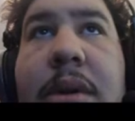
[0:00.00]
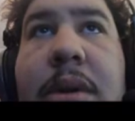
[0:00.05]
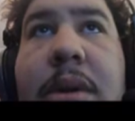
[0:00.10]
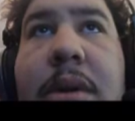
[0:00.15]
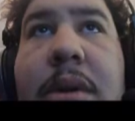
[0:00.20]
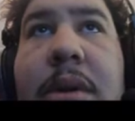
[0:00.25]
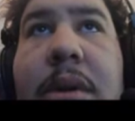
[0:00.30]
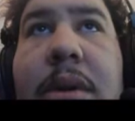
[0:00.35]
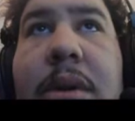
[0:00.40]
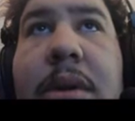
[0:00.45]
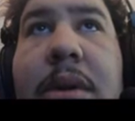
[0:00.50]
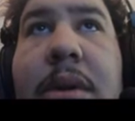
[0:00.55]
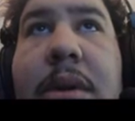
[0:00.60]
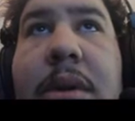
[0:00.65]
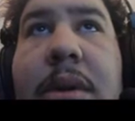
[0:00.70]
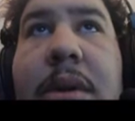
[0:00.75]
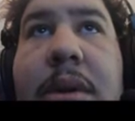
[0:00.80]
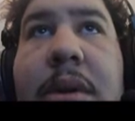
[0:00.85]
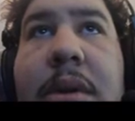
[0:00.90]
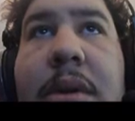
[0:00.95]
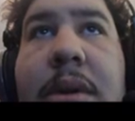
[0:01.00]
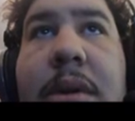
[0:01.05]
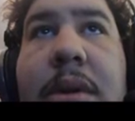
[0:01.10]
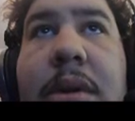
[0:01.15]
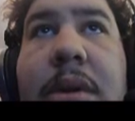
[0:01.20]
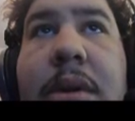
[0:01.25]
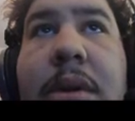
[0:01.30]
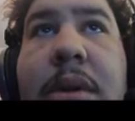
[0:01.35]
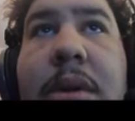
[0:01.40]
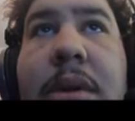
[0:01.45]

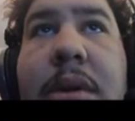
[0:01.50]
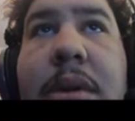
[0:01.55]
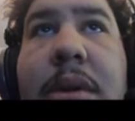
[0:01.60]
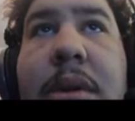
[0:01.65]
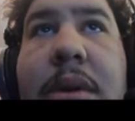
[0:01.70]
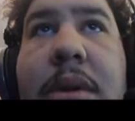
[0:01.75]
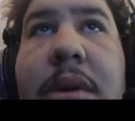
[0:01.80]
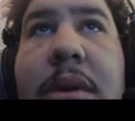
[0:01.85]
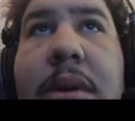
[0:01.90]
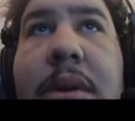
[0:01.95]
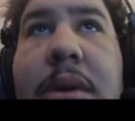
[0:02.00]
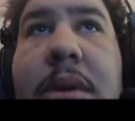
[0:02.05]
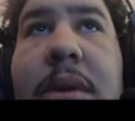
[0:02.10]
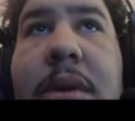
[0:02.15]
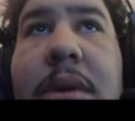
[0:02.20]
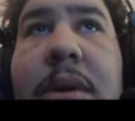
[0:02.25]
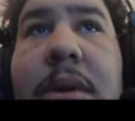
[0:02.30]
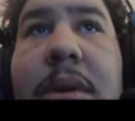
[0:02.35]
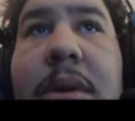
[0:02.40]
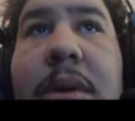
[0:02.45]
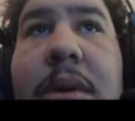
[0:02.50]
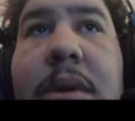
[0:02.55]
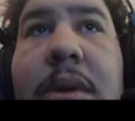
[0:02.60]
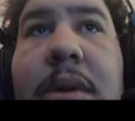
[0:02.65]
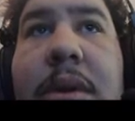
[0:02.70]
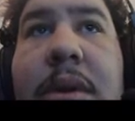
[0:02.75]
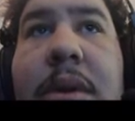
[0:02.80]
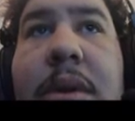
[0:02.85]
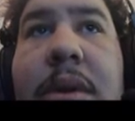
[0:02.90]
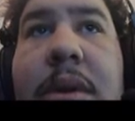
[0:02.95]

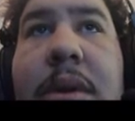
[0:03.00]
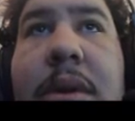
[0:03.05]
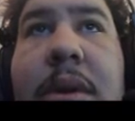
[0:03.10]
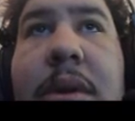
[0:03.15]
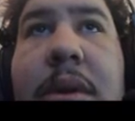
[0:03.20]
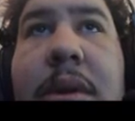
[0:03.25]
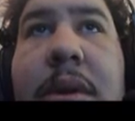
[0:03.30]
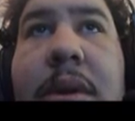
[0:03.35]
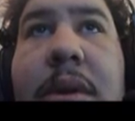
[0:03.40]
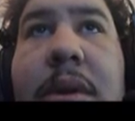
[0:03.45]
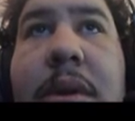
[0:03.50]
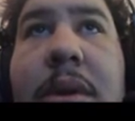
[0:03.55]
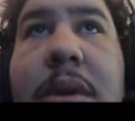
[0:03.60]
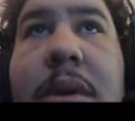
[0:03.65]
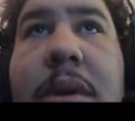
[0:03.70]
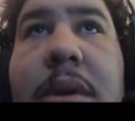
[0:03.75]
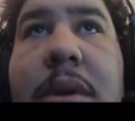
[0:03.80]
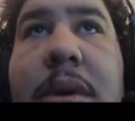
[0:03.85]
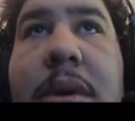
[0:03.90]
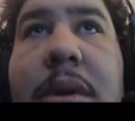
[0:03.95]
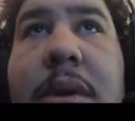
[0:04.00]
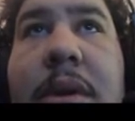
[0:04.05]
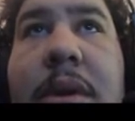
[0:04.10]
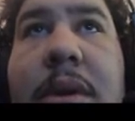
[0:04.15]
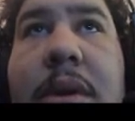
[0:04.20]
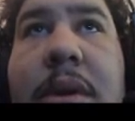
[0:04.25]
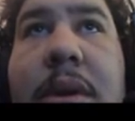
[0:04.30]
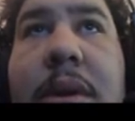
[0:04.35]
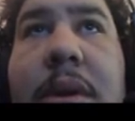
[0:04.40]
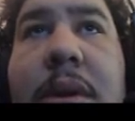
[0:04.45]

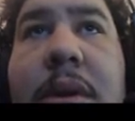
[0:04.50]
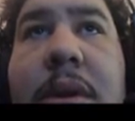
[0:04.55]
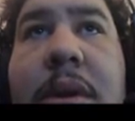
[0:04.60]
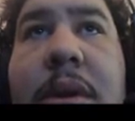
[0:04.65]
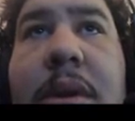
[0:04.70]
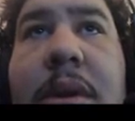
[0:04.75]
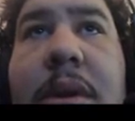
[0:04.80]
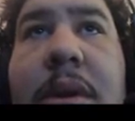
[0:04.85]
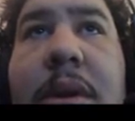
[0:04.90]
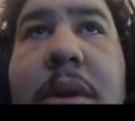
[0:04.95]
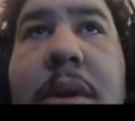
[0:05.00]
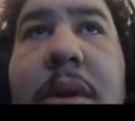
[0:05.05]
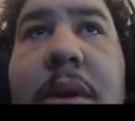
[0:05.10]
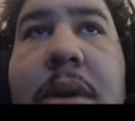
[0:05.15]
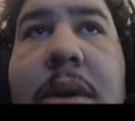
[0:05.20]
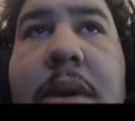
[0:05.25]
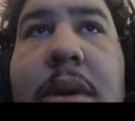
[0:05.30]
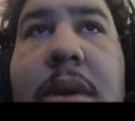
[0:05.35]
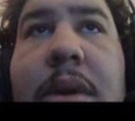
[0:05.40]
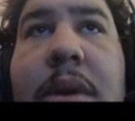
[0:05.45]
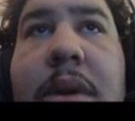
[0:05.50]
[no speech]